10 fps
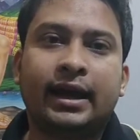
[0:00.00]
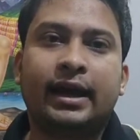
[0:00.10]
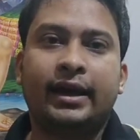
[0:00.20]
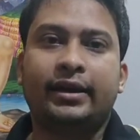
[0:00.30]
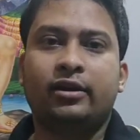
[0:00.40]

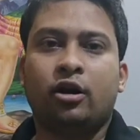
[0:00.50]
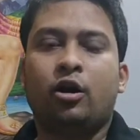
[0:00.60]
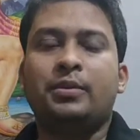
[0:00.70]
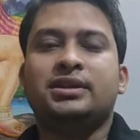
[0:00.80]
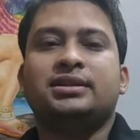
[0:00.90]
and
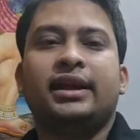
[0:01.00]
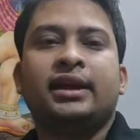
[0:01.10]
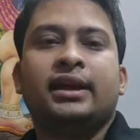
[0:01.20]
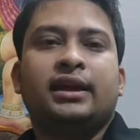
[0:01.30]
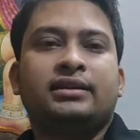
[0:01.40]

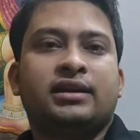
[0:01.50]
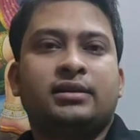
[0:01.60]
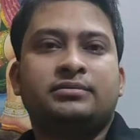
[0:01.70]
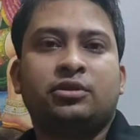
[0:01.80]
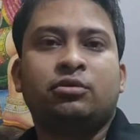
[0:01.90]
obviously it
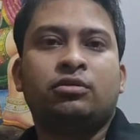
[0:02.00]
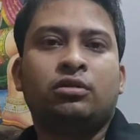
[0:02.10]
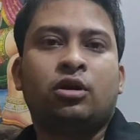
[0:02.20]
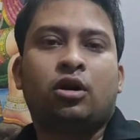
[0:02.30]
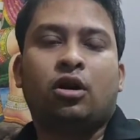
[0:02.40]
helps
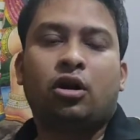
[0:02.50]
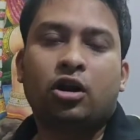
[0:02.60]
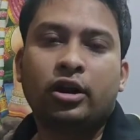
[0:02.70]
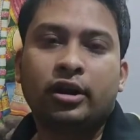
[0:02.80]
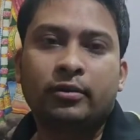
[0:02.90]
you
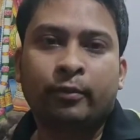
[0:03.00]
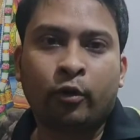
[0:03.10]
on